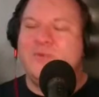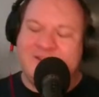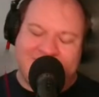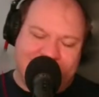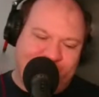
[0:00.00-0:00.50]

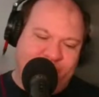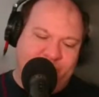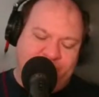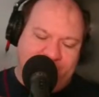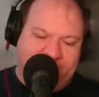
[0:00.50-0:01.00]
Which
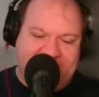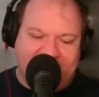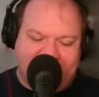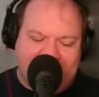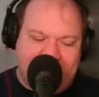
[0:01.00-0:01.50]
multiple
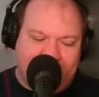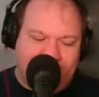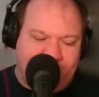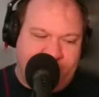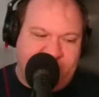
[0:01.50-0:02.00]
facets there.
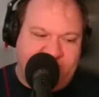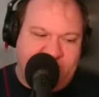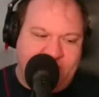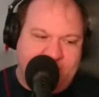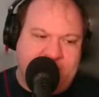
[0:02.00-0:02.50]
She's
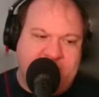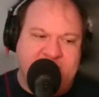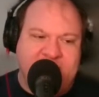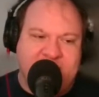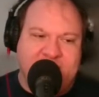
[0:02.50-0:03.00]
in trouble
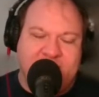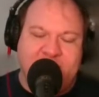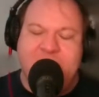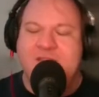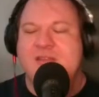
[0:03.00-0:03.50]
because she's the
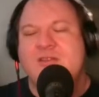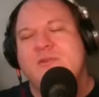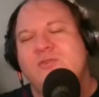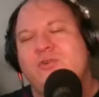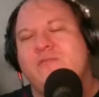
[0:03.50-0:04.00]
girlfriend of the
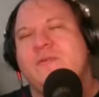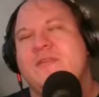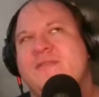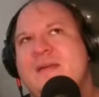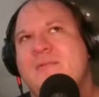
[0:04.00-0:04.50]
Human Torch,
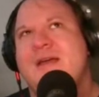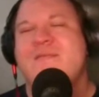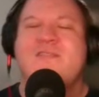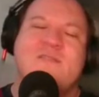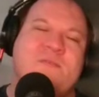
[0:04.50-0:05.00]
but at the same
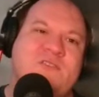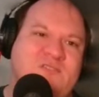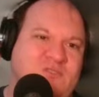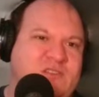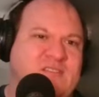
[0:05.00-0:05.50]
time, she's a
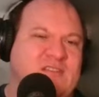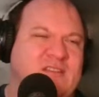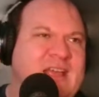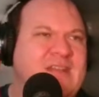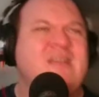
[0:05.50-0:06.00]
person who
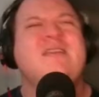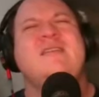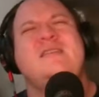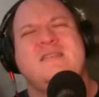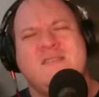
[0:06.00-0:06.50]
doesn't like
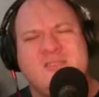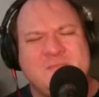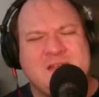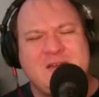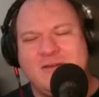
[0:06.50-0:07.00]

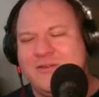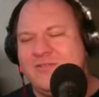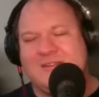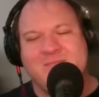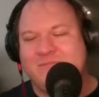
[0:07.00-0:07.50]

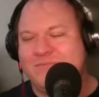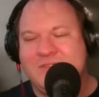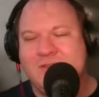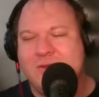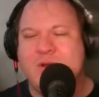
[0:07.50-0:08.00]
superheroes.
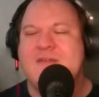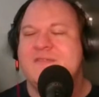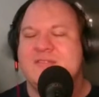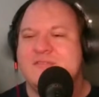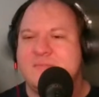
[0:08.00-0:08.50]
Dory
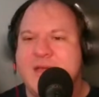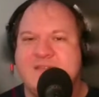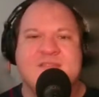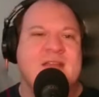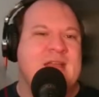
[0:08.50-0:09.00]
Evans is a
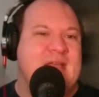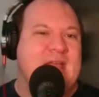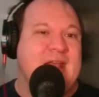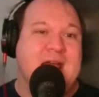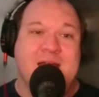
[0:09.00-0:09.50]
mess,
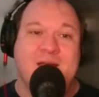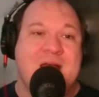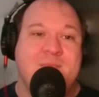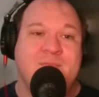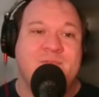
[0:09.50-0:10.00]
and
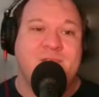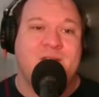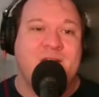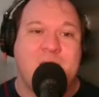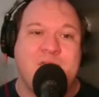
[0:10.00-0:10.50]

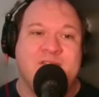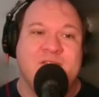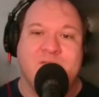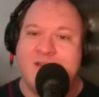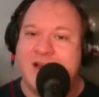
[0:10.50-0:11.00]
I'll be
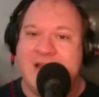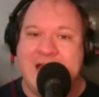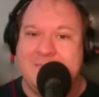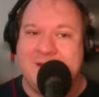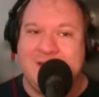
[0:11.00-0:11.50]
so very
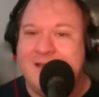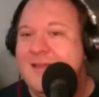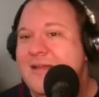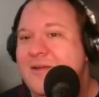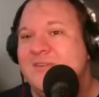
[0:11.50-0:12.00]
happy
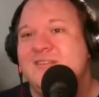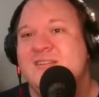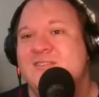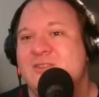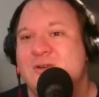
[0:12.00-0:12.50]
when
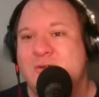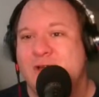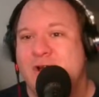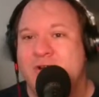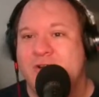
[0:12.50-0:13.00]
she's no
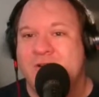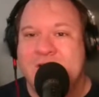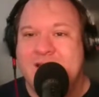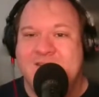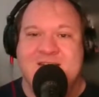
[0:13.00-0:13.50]
longer
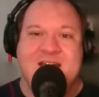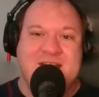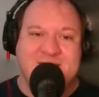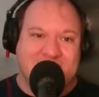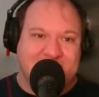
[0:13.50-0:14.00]

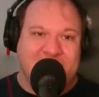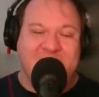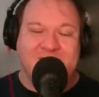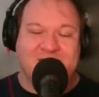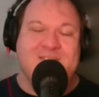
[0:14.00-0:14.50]
Johnny's love
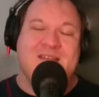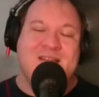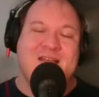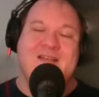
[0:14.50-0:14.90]
interest.